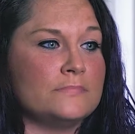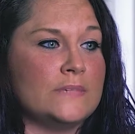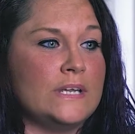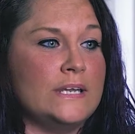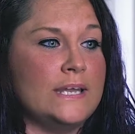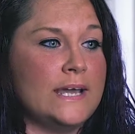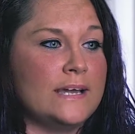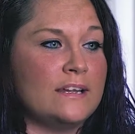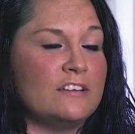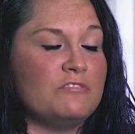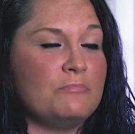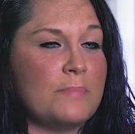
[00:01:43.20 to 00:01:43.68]

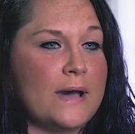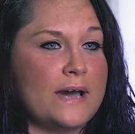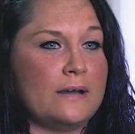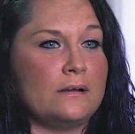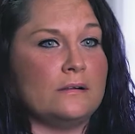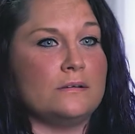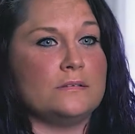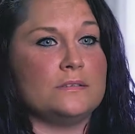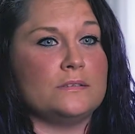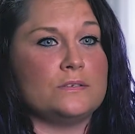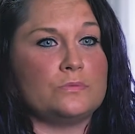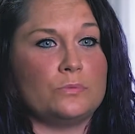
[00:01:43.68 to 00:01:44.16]
negative
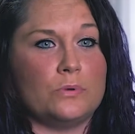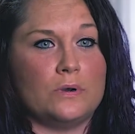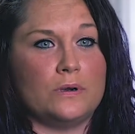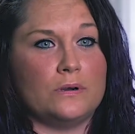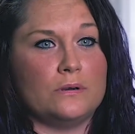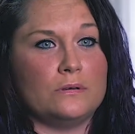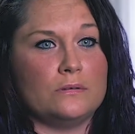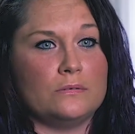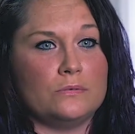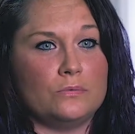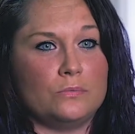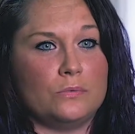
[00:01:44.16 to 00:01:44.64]
patterns
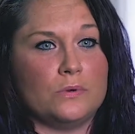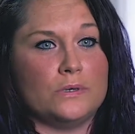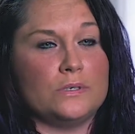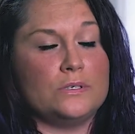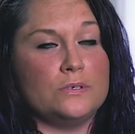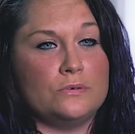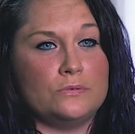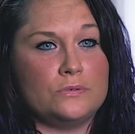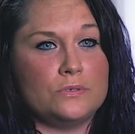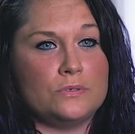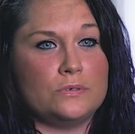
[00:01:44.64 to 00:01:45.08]
were due